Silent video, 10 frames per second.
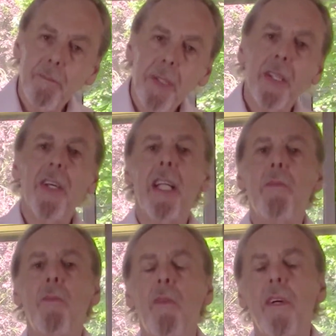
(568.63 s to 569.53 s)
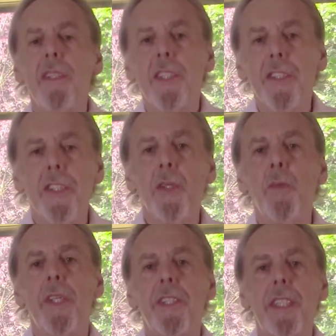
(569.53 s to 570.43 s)
purely to do
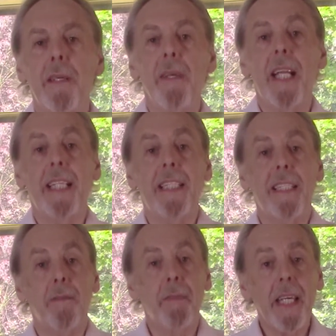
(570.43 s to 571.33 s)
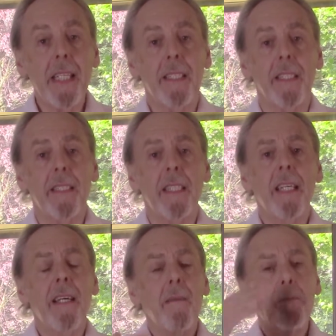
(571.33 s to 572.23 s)
with stimulating the penis,
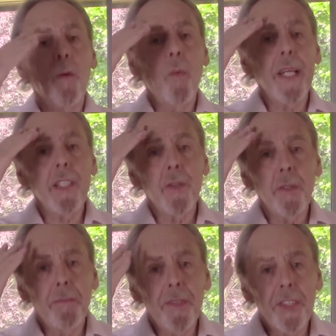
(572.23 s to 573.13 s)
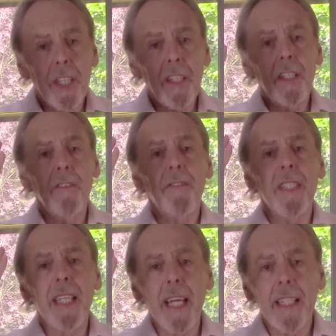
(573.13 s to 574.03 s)
but when you observe
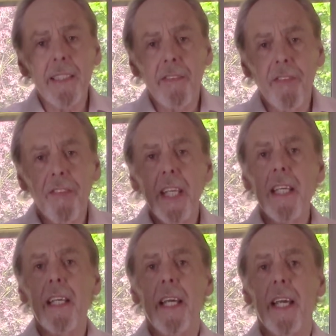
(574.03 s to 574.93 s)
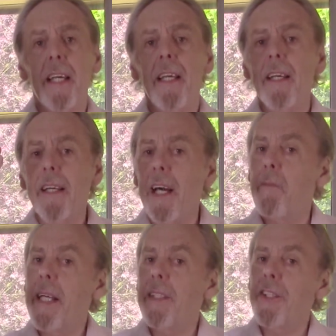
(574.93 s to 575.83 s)
negative thinking
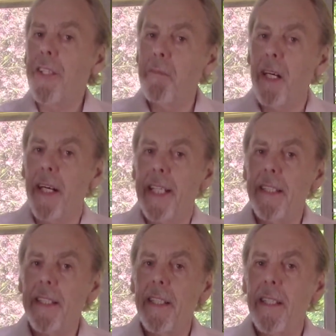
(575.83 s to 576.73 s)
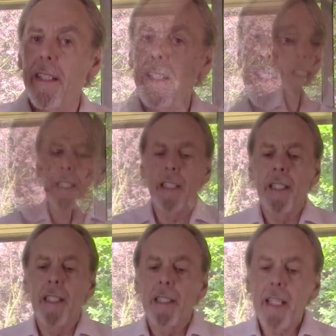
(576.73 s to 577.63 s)
come into the mind.
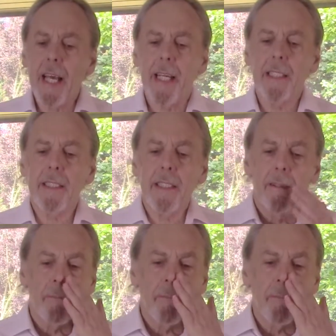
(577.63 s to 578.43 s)
Next,